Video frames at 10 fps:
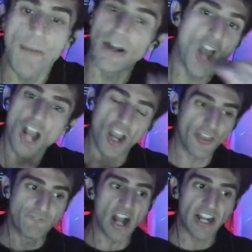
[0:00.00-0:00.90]
gonna knock y'all
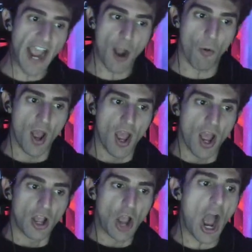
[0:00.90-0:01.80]
the fuck out.
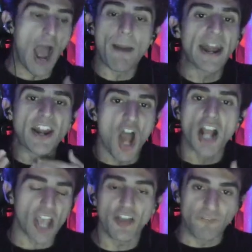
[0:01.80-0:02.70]
I'm gonna
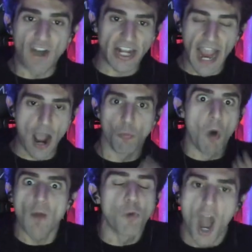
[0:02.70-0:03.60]
knock y'all the fuck out.
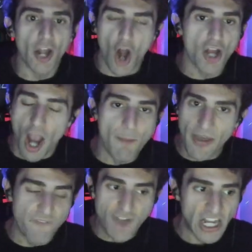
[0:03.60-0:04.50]
What water are y'all
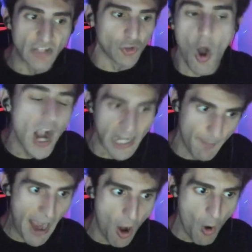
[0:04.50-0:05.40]
motherfucking talking
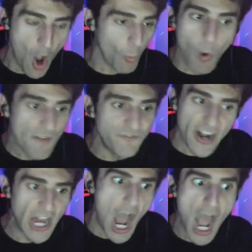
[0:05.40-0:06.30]
about? What
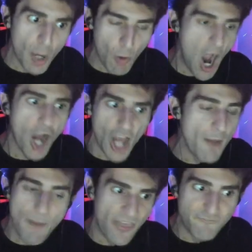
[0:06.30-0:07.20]
fucking agua are y'all
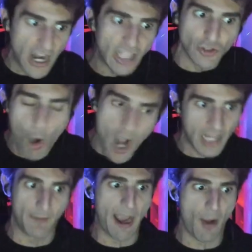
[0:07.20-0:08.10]
motherfucking
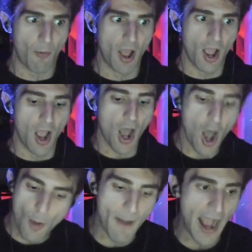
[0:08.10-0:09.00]
talking about?
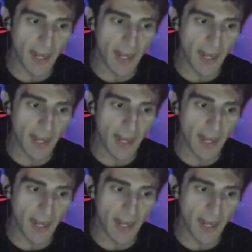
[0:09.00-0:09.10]
Oh my